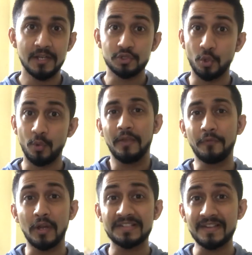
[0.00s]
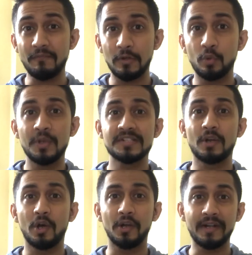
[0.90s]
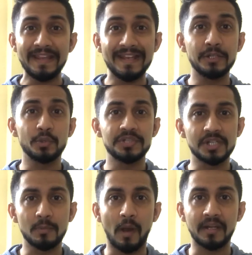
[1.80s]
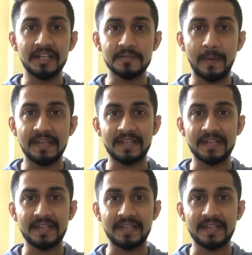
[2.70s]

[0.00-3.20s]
So if you are someone who is already into digital marketing space